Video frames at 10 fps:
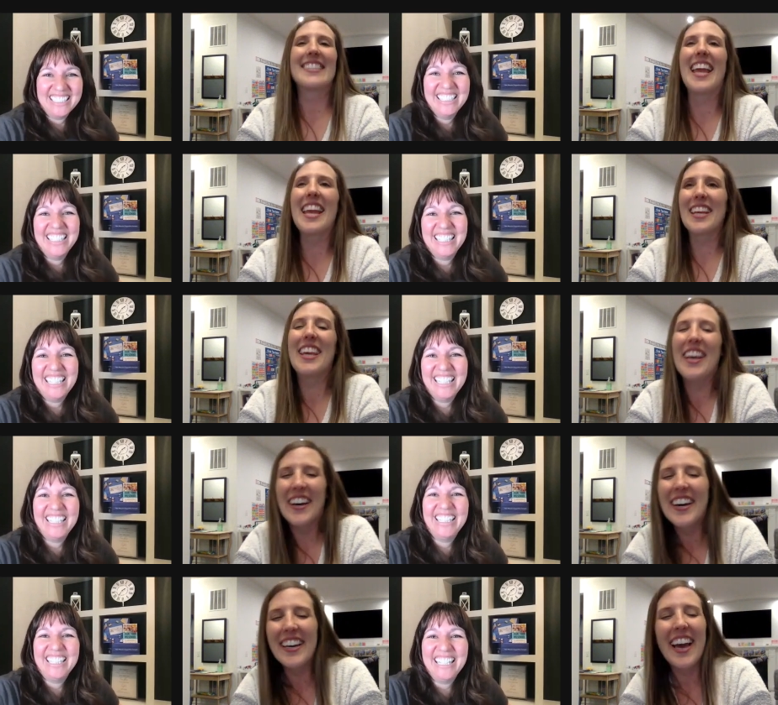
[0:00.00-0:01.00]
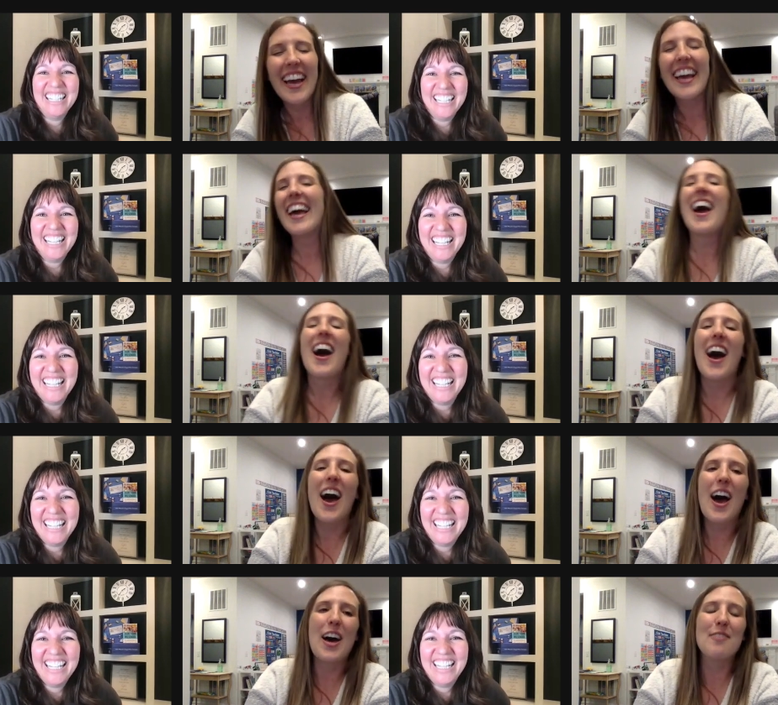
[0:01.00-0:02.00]
Speaker 1: thank you.
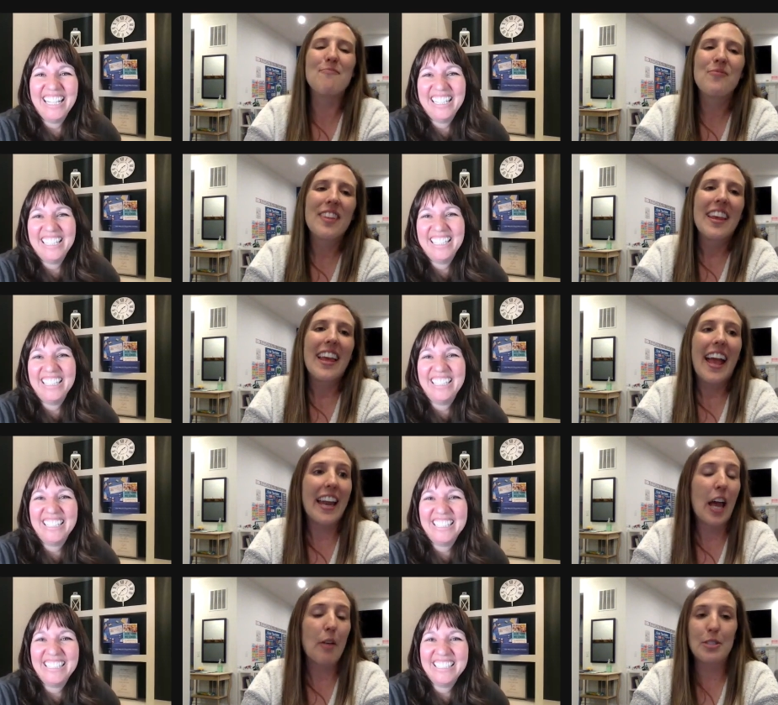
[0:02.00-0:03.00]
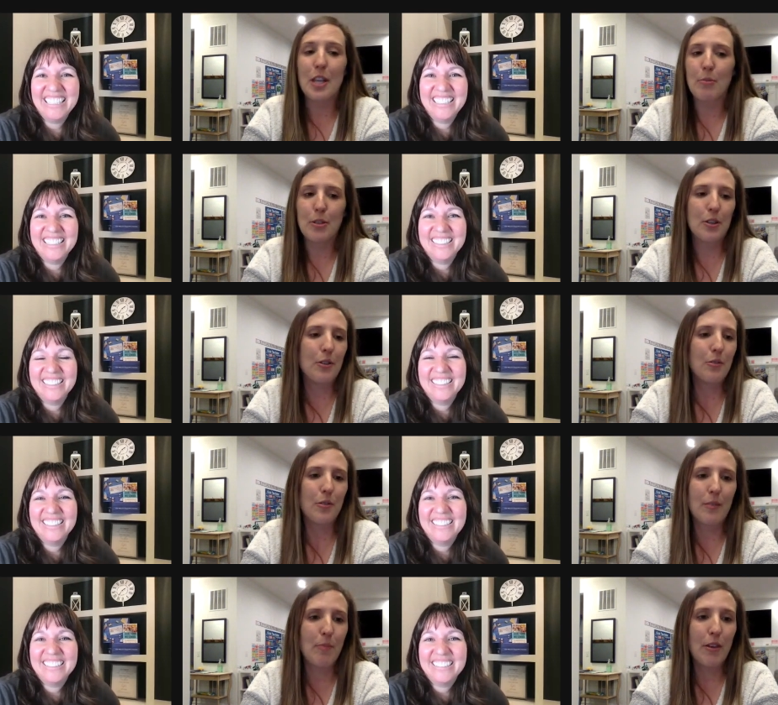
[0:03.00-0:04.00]
um and I was able to
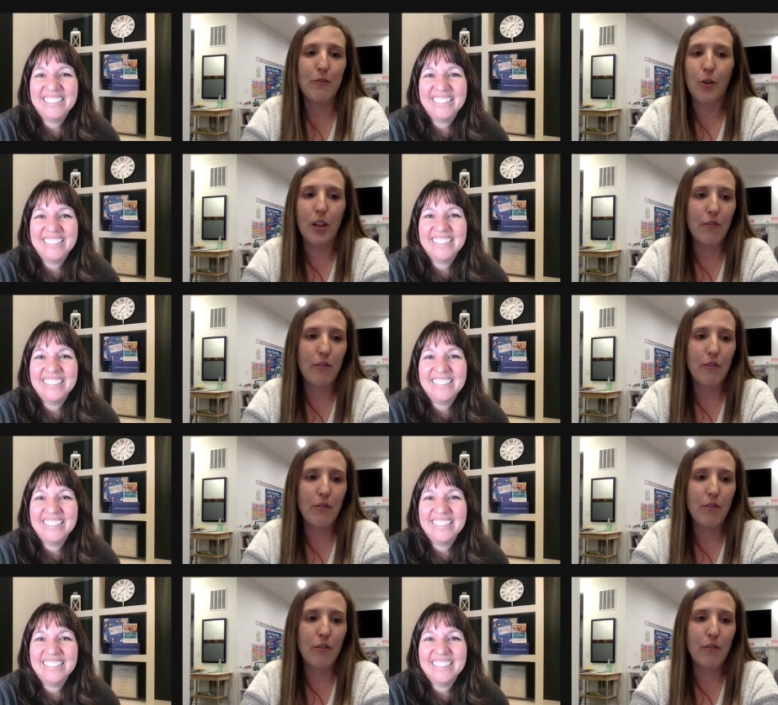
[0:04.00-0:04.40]
be fully